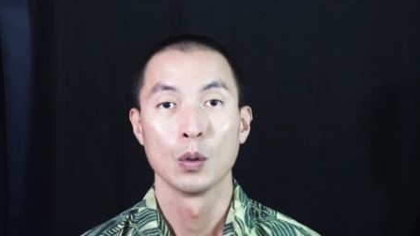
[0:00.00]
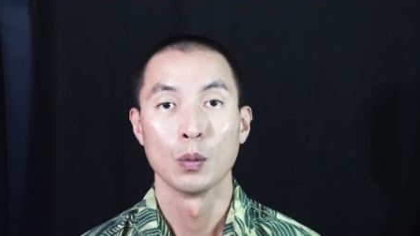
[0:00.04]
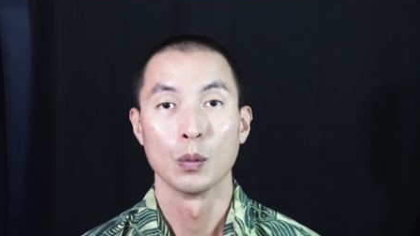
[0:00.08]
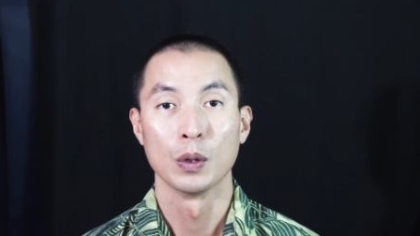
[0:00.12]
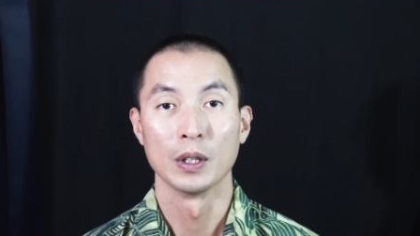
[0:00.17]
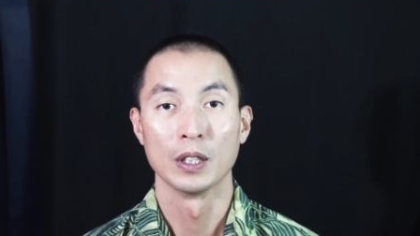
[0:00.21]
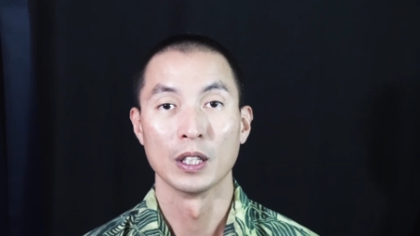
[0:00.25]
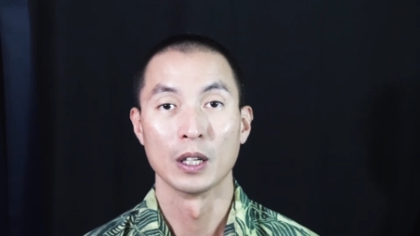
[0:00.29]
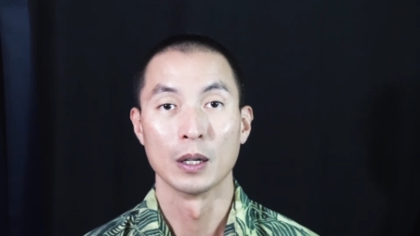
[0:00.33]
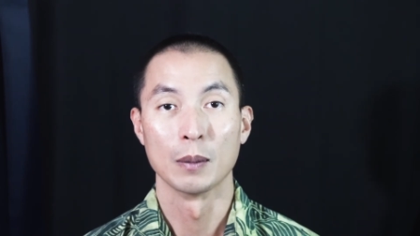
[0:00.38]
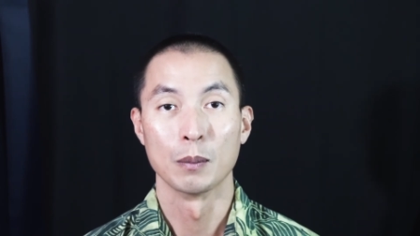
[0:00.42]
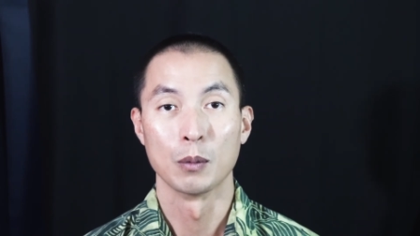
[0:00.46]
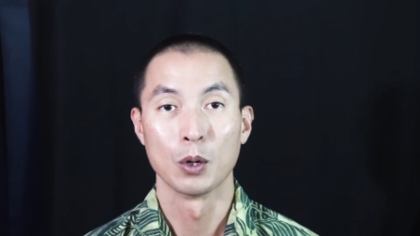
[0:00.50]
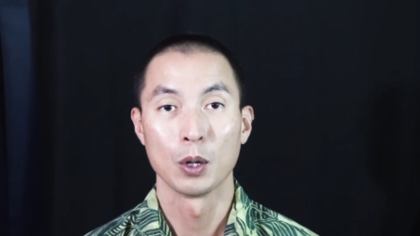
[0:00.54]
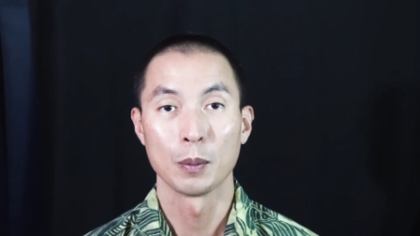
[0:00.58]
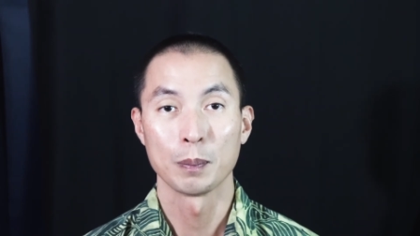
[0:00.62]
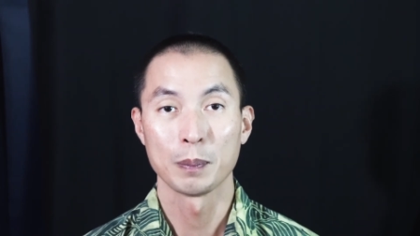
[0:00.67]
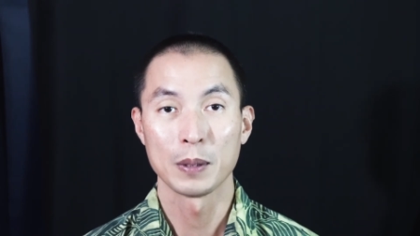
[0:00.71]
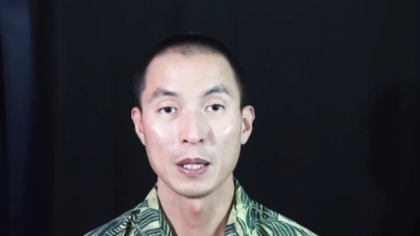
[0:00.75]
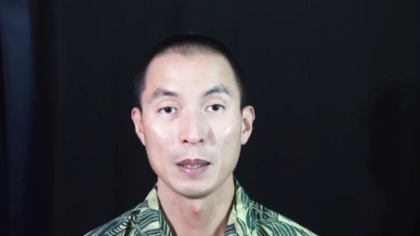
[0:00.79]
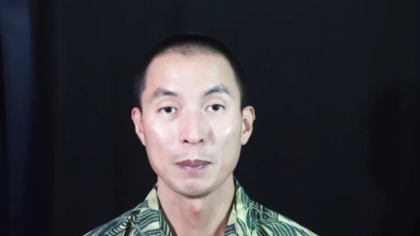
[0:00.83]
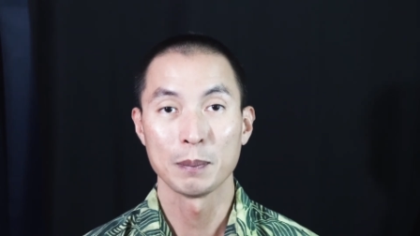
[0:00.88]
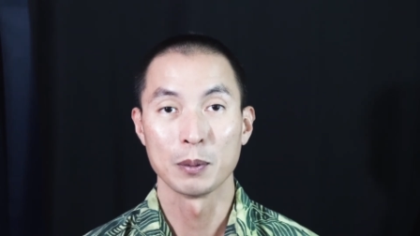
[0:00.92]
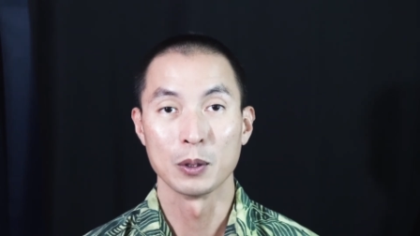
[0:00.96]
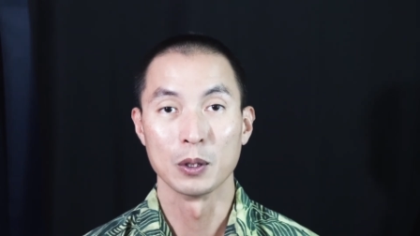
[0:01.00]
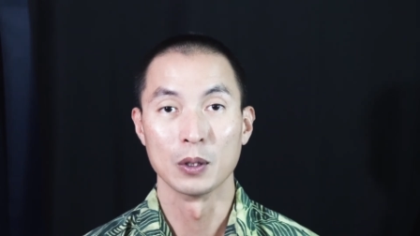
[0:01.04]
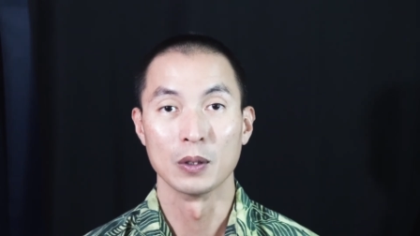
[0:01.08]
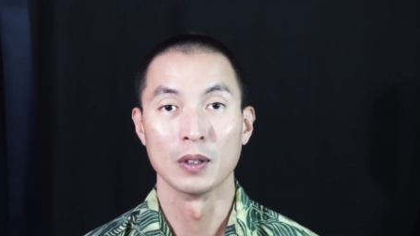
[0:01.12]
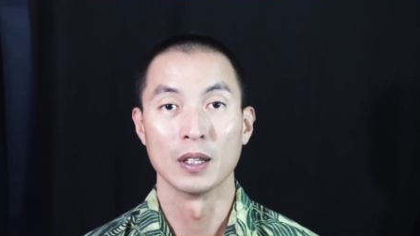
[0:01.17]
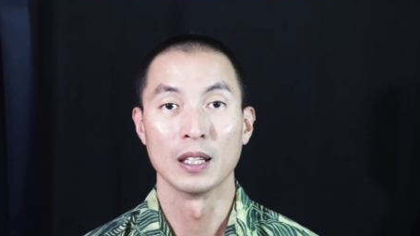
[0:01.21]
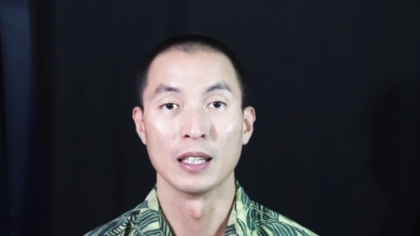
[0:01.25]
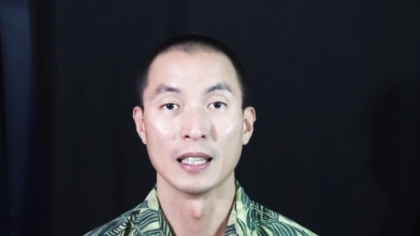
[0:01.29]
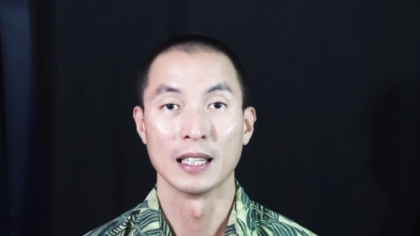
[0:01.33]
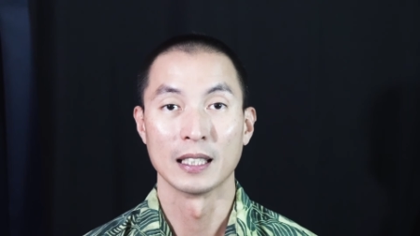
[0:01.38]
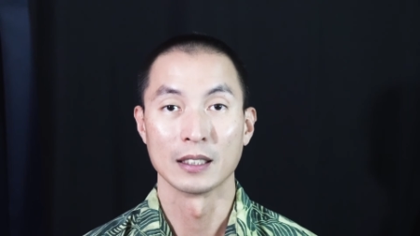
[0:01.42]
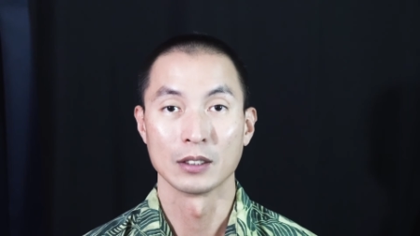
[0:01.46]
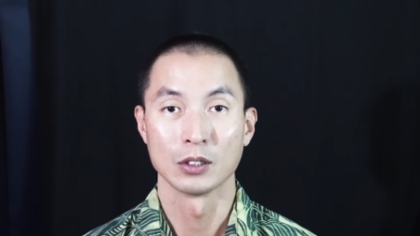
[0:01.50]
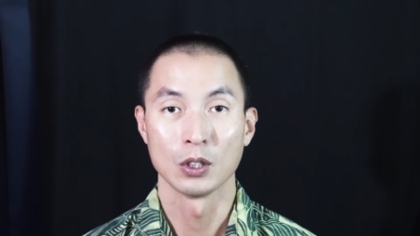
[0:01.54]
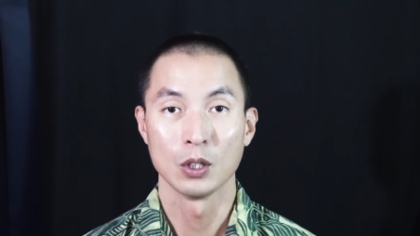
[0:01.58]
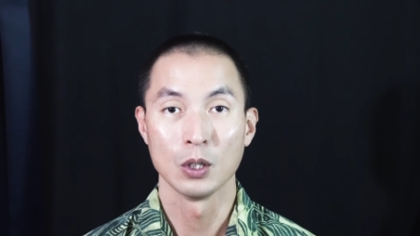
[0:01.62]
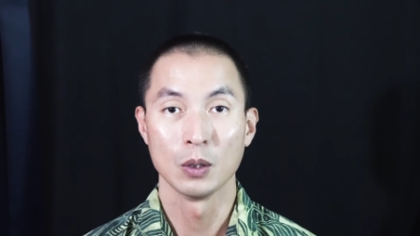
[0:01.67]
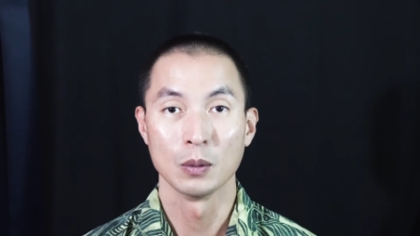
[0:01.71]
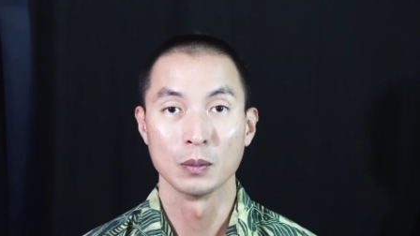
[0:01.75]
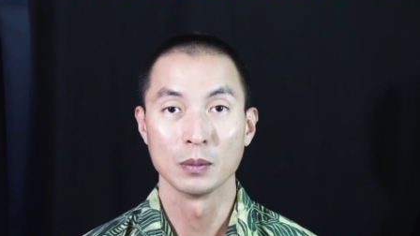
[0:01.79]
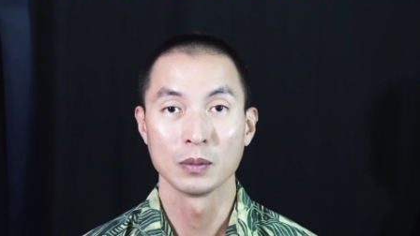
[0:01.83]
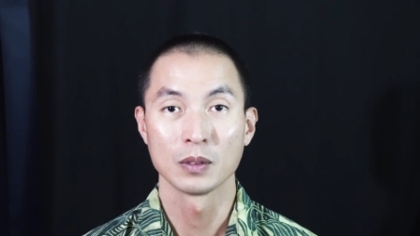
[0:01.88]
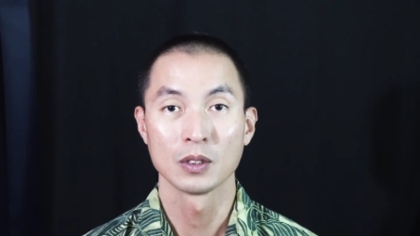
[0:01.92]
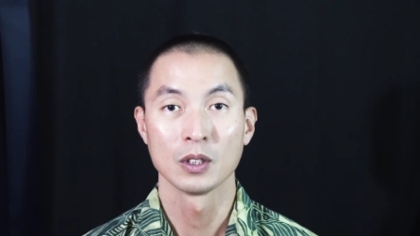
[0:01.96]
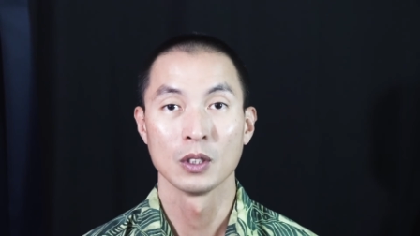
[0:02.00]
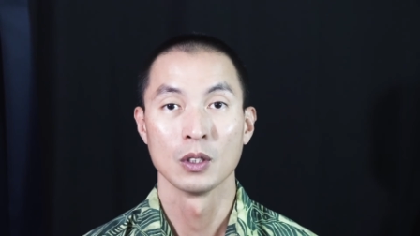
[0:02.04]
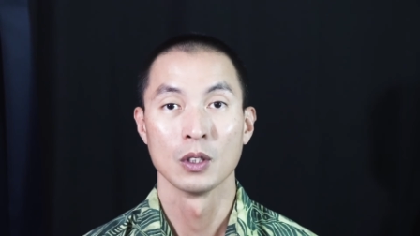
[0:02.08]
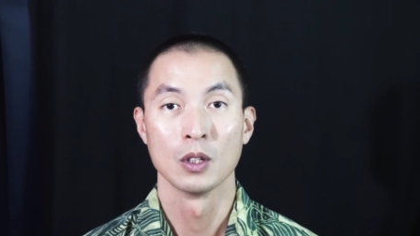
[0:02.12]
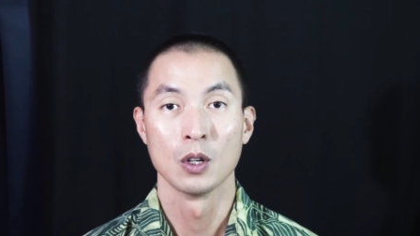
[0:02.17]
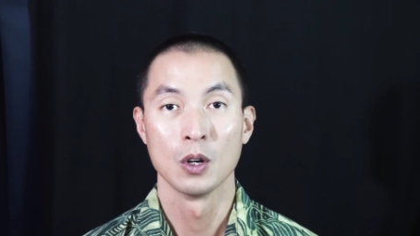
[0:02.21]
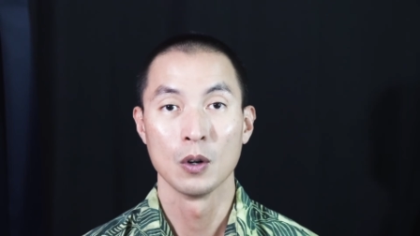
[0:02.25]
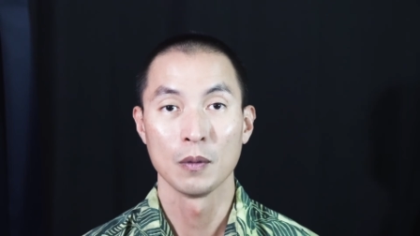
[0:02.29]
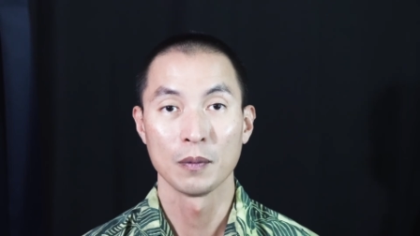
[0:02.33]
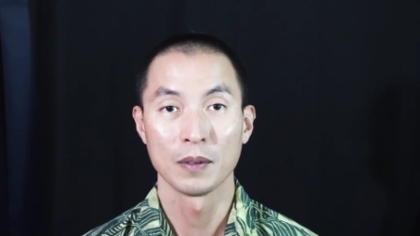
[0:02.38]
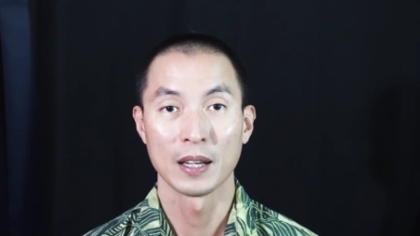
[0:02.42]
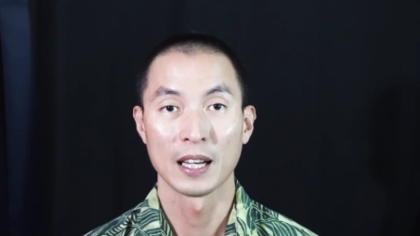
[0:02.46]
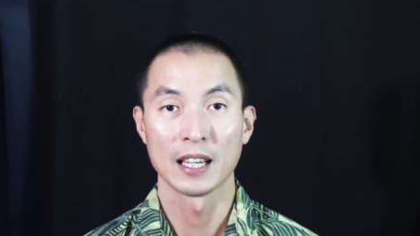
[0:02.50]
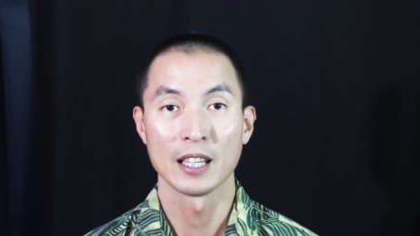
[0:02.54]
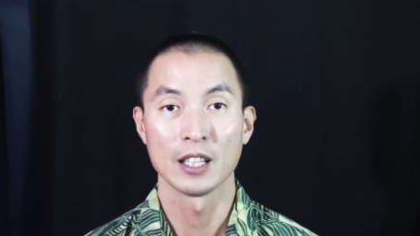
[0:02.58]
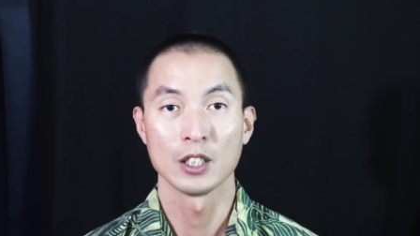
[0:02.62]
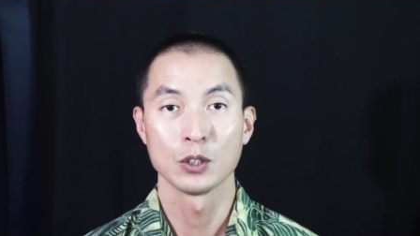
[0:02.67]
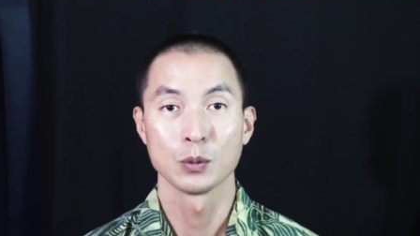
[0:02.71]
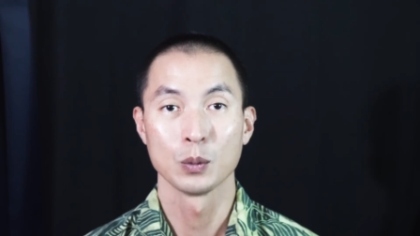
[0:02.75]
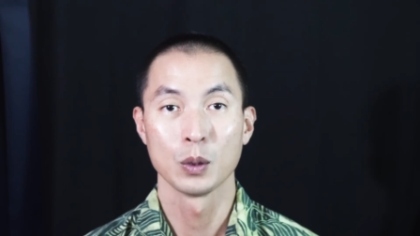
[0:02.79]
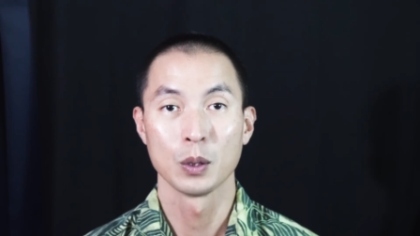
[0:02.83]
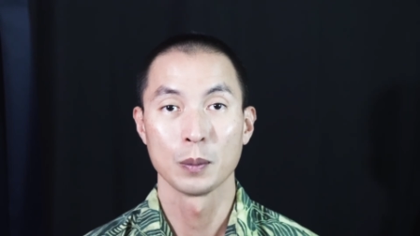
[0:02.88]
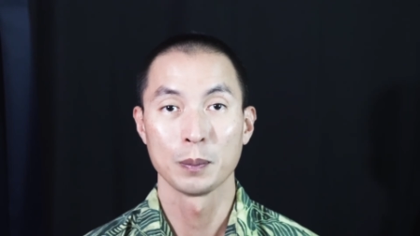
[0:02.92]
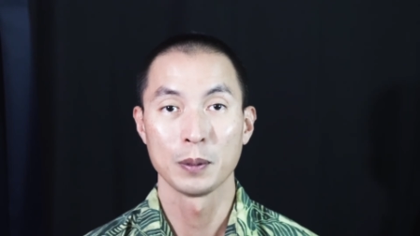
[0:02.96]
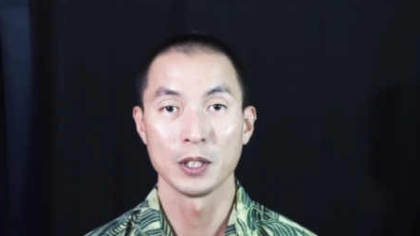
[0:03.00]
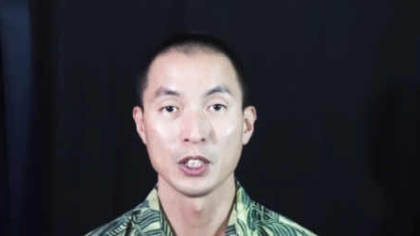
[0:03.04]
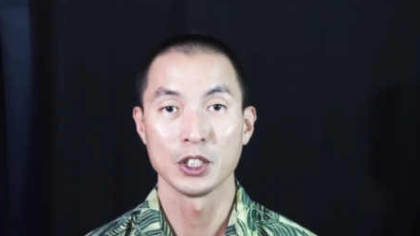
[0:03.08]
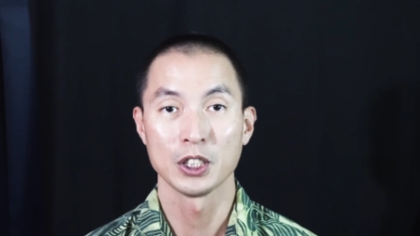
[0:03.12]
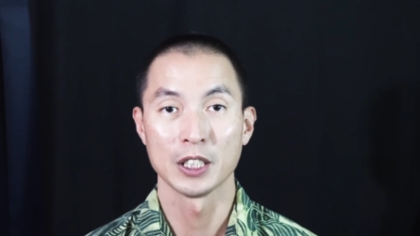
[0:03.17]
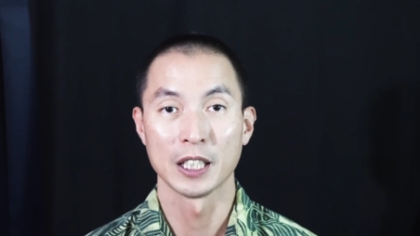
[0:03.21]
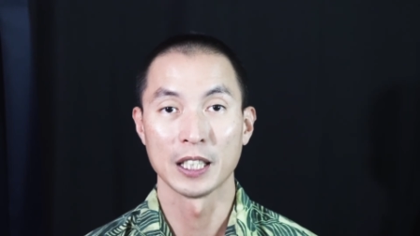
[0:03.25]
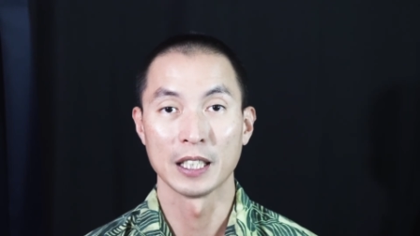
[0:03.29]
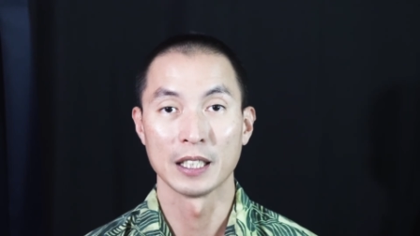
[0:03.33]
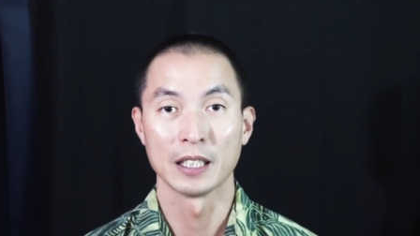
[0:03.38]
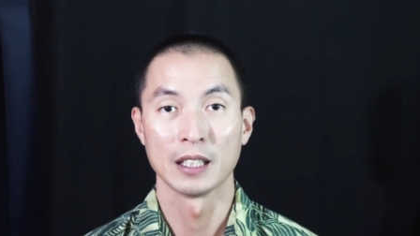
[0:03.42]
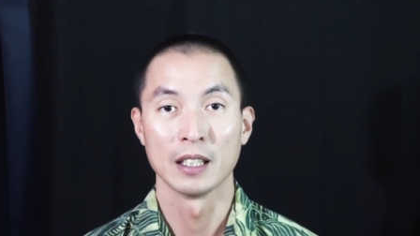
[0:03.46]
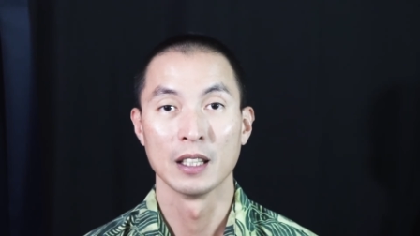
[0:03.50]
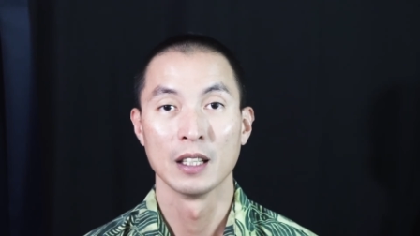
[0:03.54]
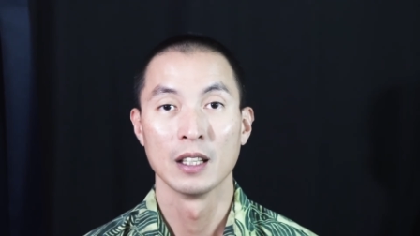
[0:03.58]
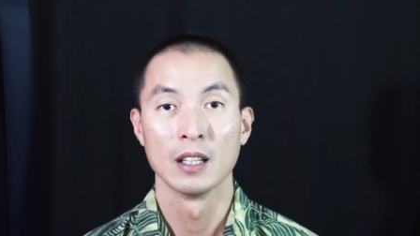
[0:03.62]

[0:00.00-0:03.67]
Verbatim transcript: When there are more people and less homes, home values will appreciate.